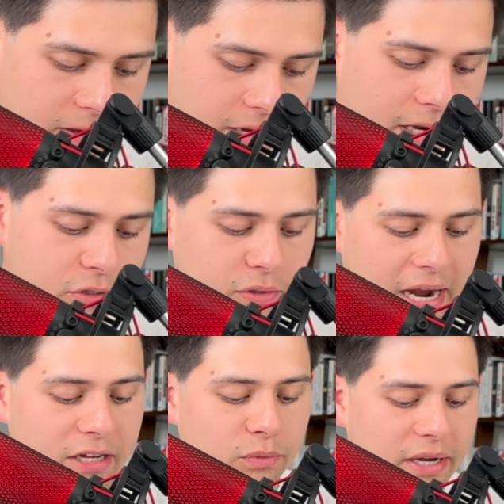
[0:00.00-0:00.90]
And so
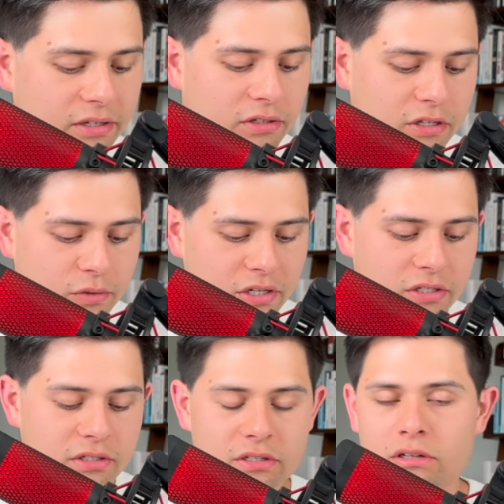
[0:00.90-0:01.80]
as we answer these
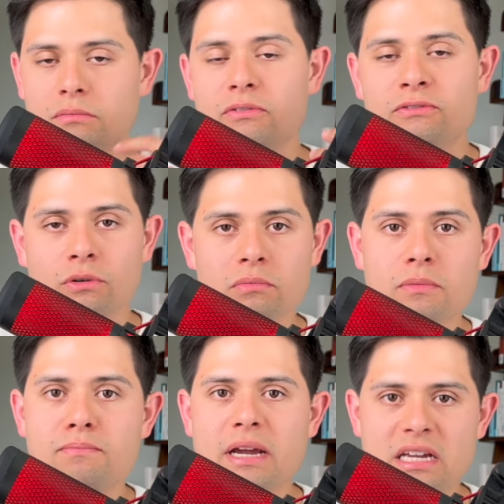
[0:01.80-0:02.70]
questions, it's going to form the
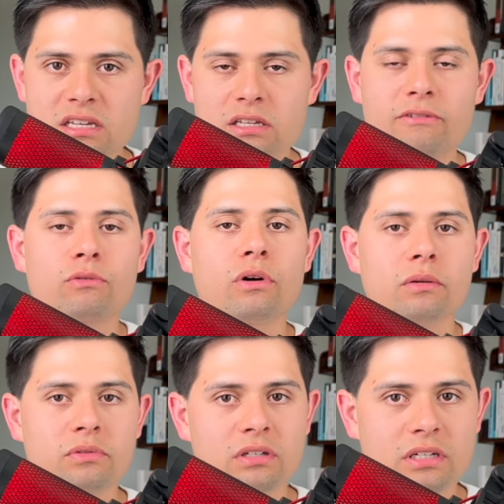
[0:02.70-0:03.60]
basis of
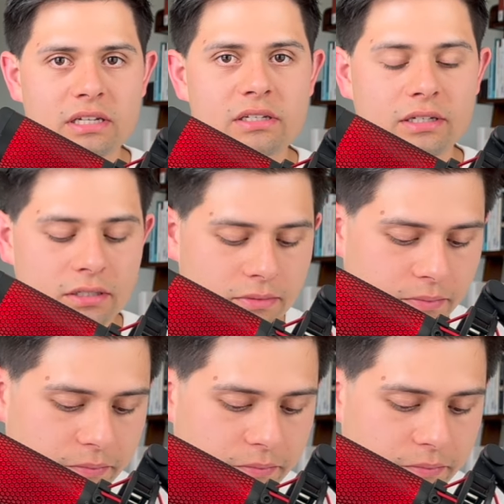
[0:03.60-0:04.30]
quantum statistics,